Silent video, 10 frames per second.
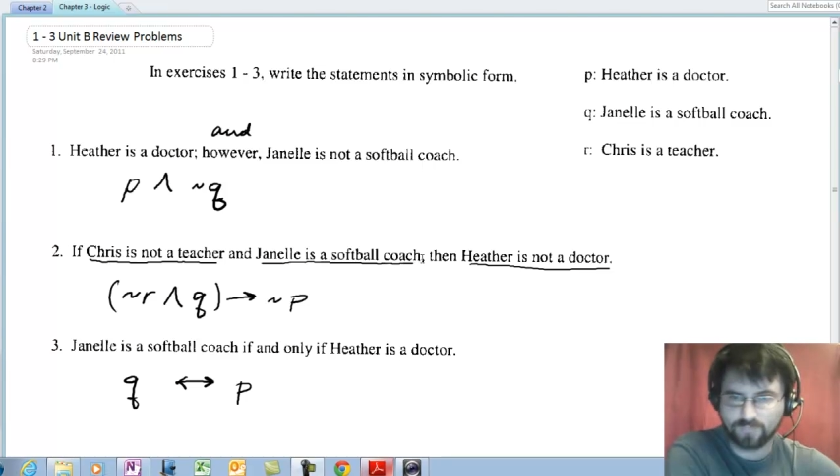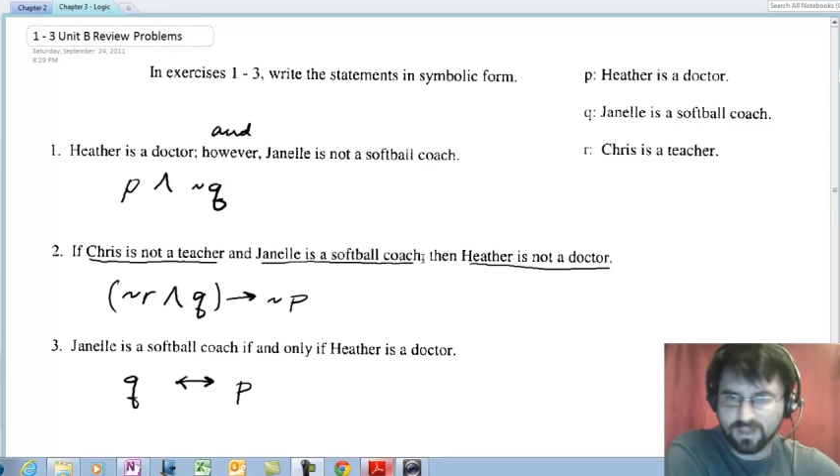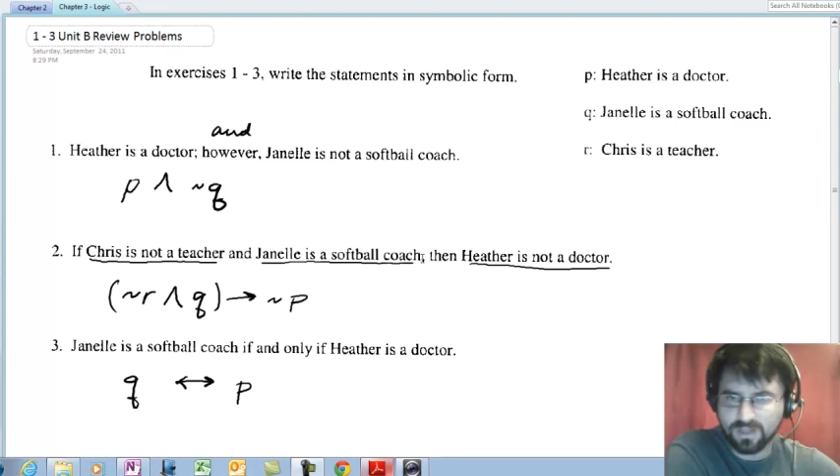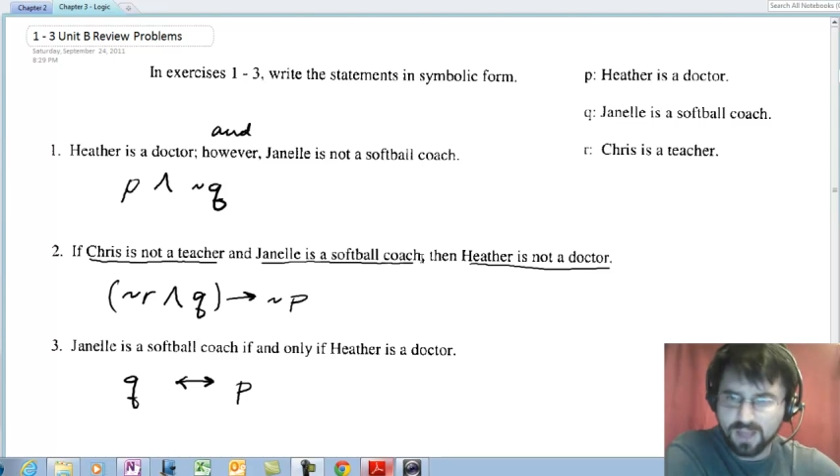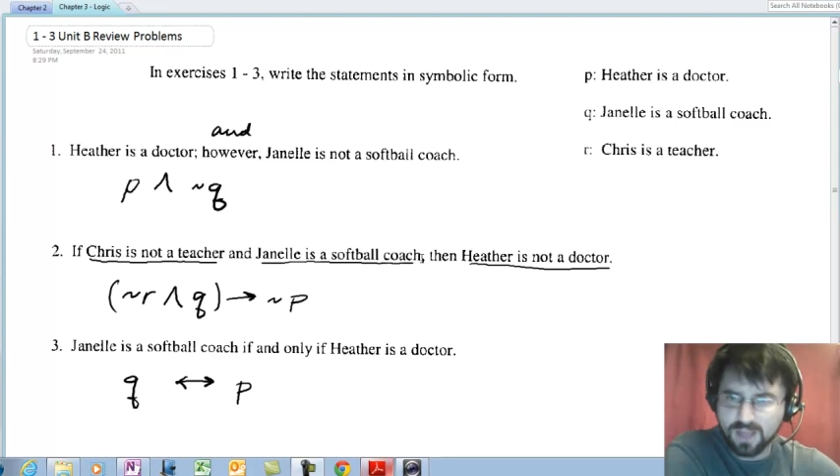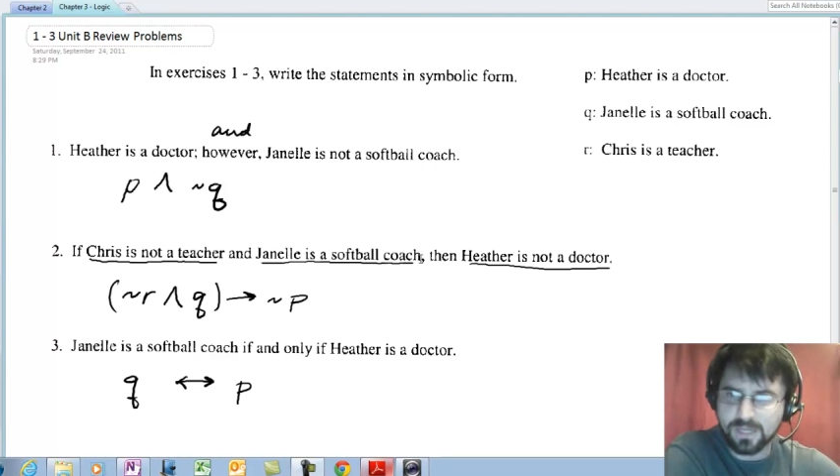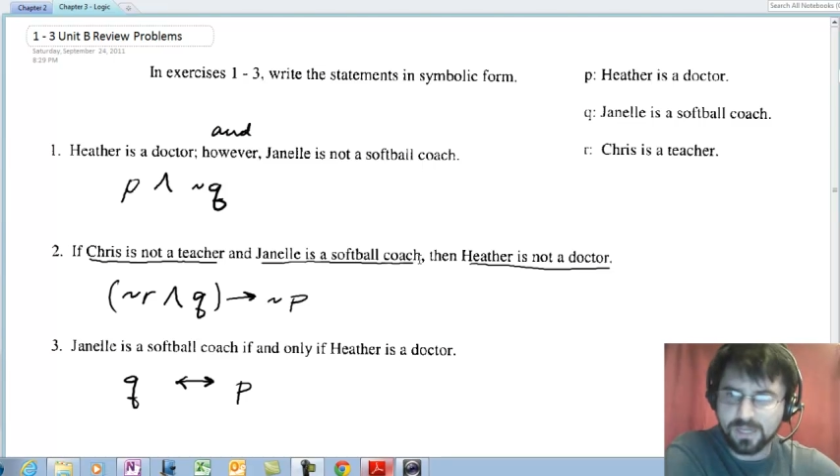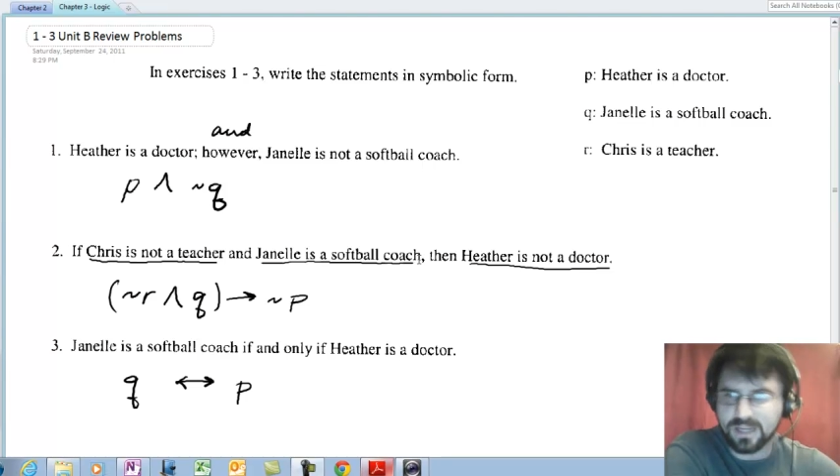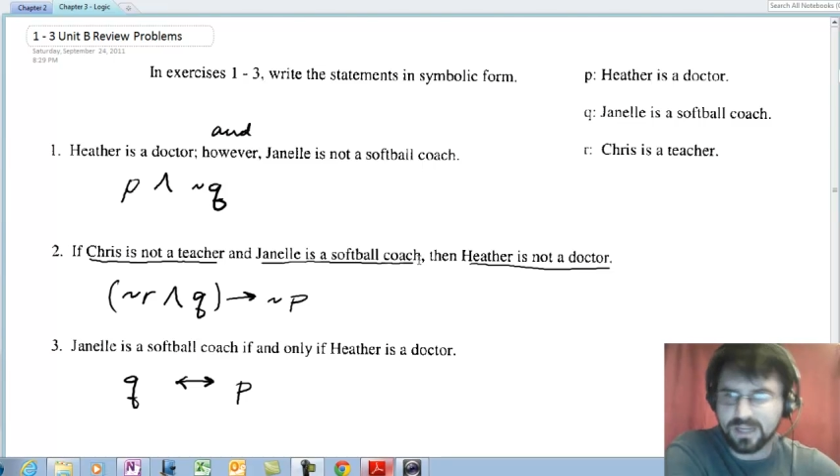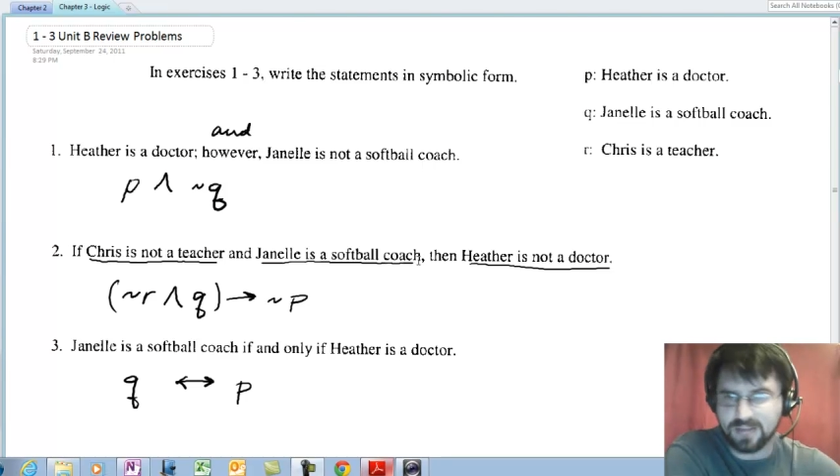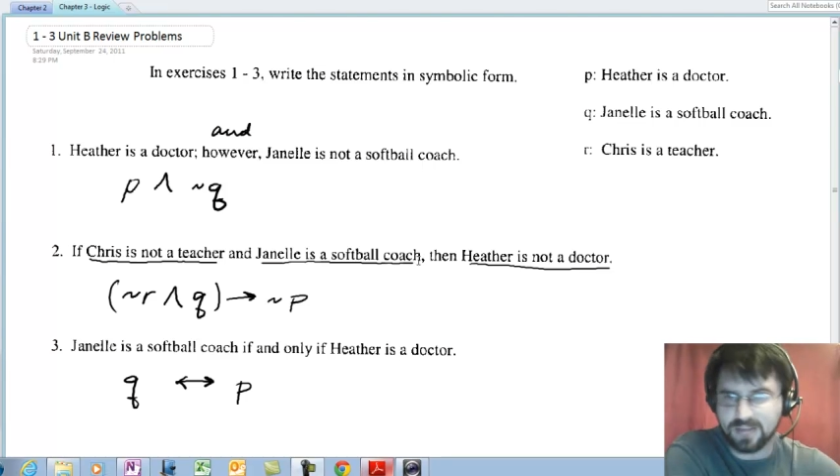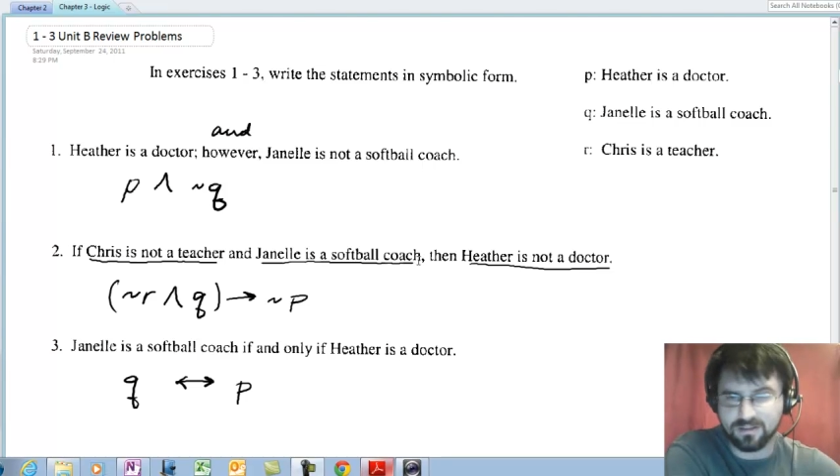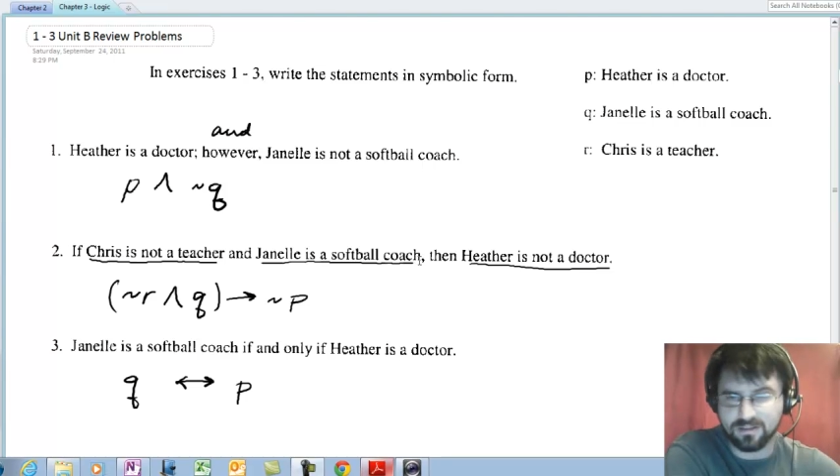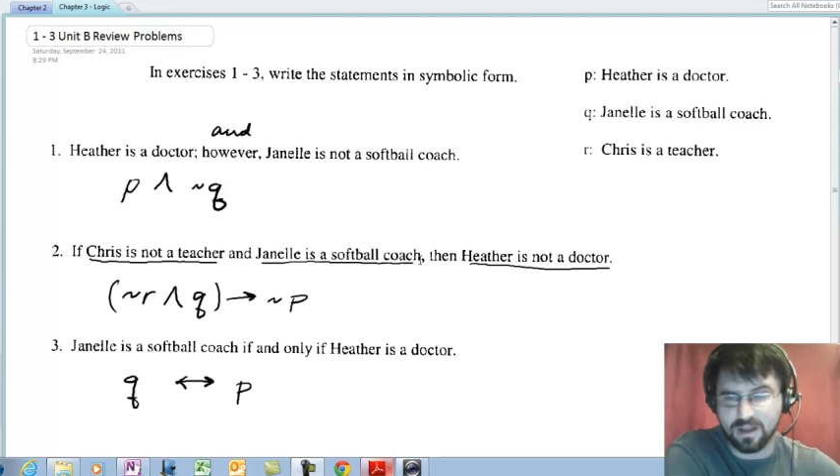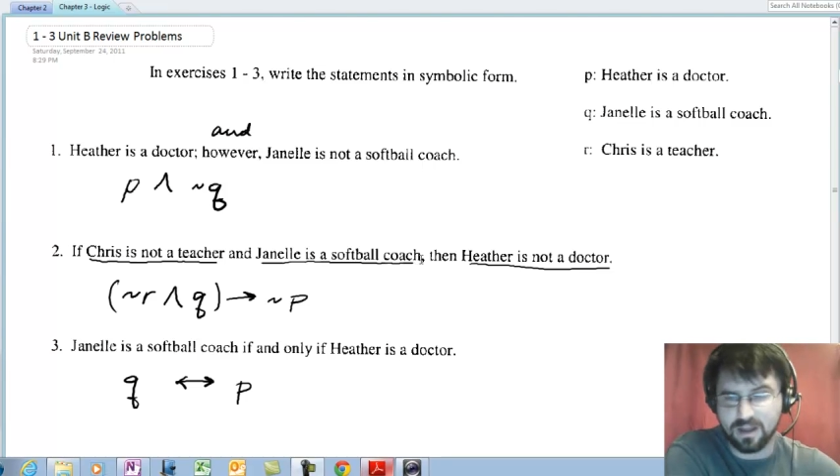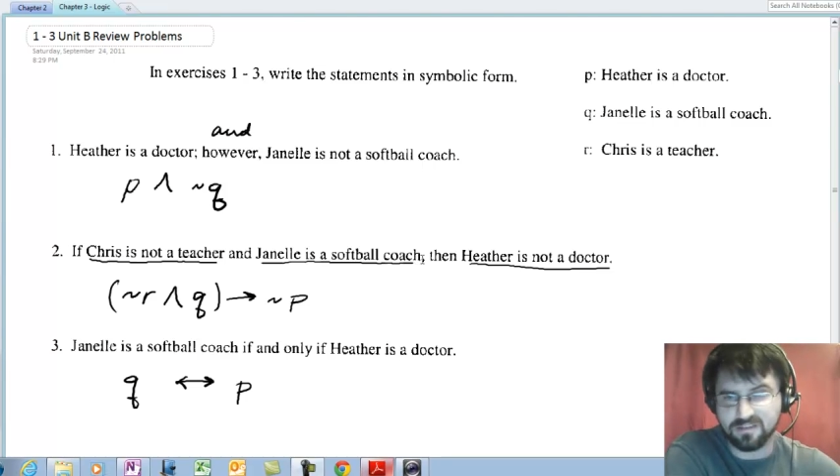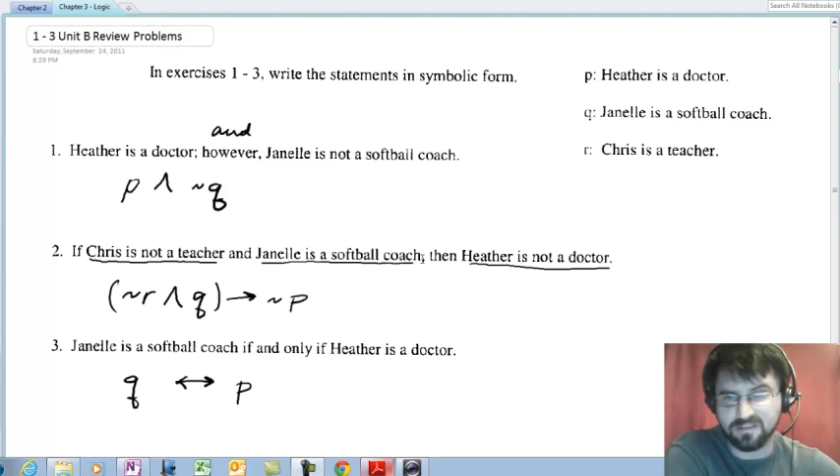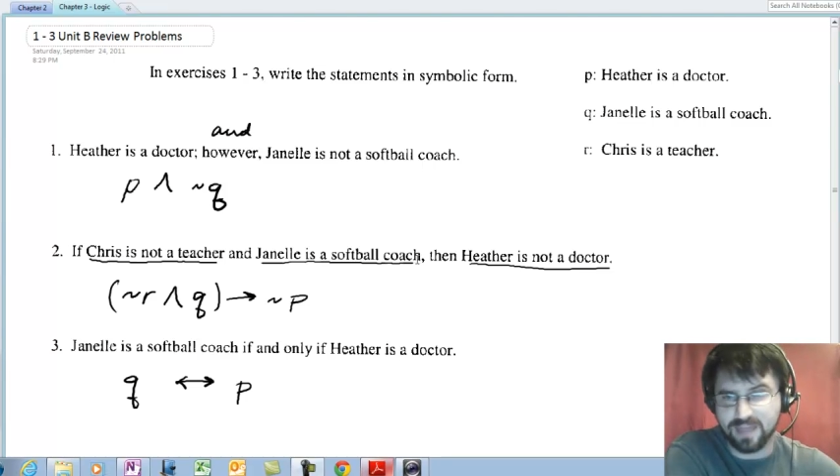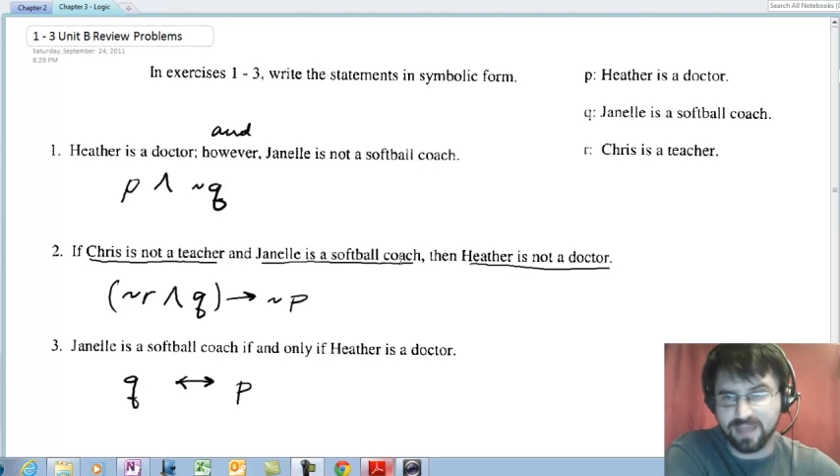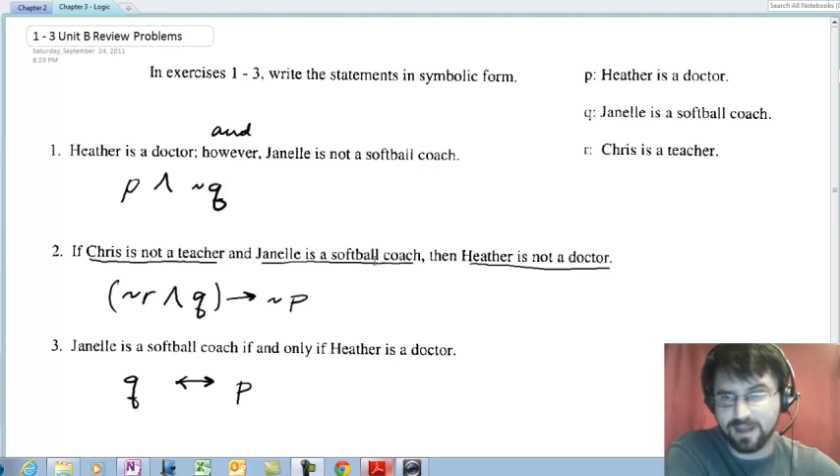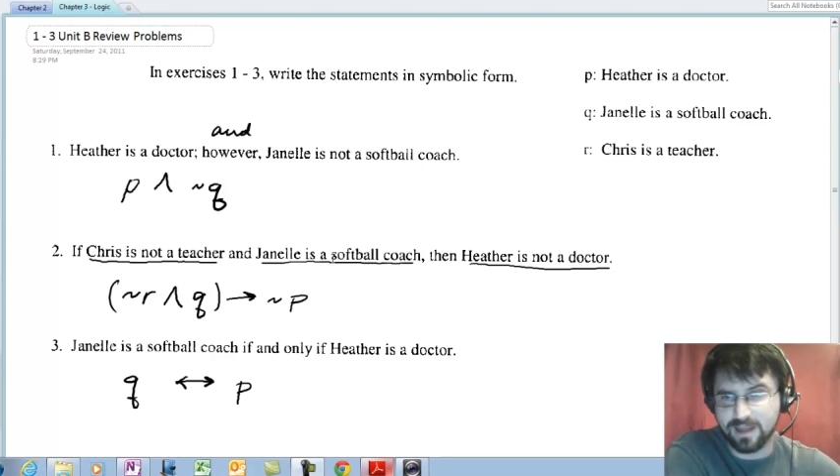the comma indicates to us that